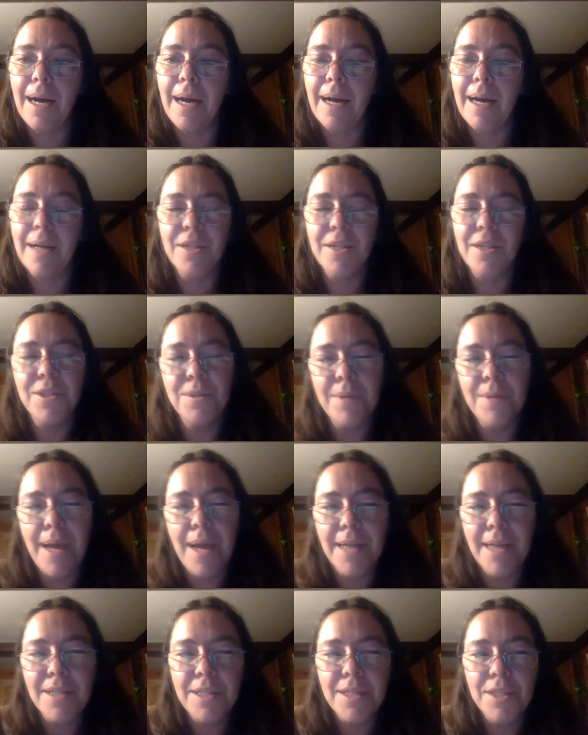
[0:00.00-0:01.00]
Could you
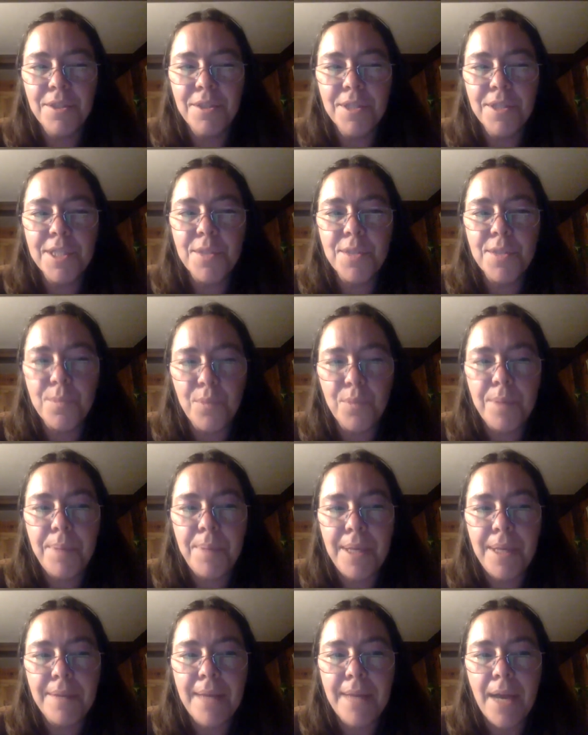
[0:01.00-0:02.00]
just
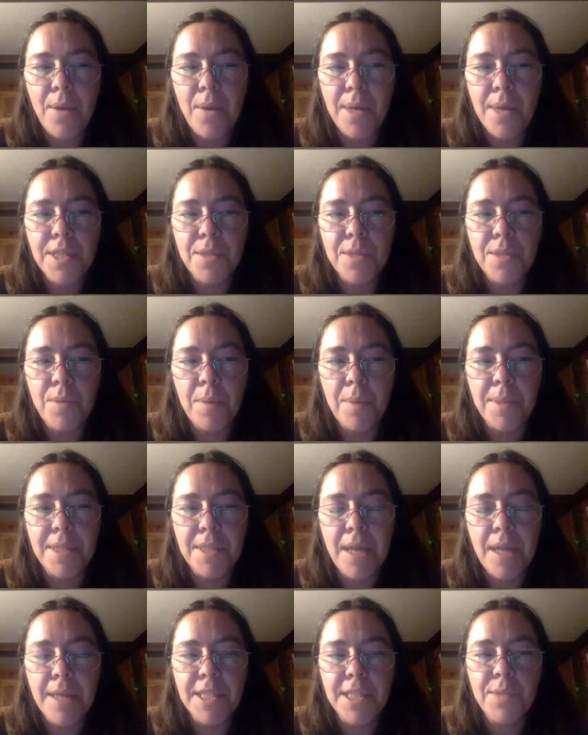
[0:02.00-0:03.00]
repeat that question one more
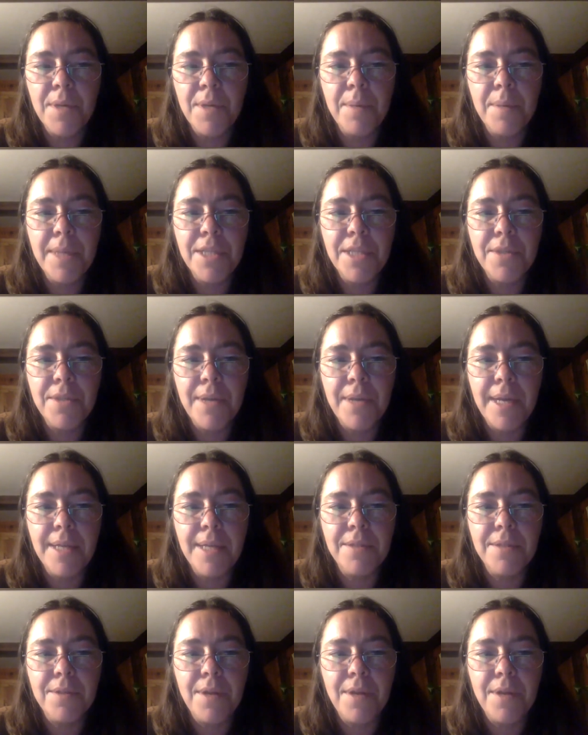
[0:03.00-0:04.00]
time? I just want to make sure I
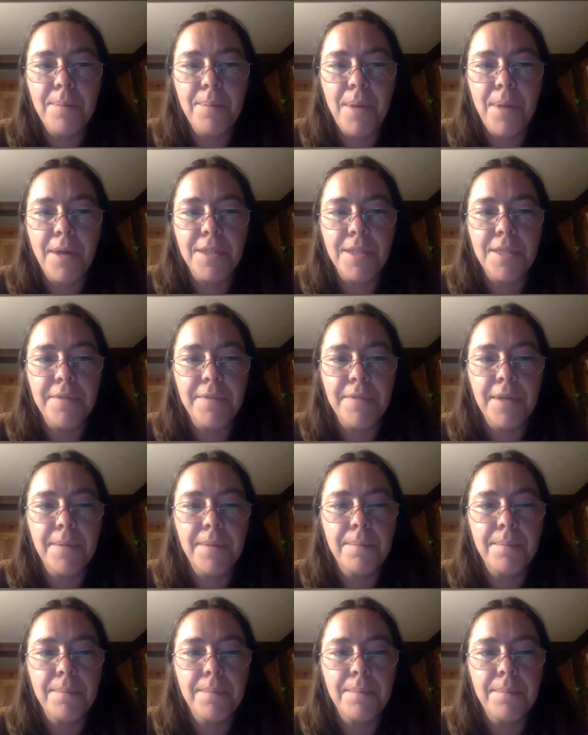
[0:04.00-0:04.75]
answered all parts of it.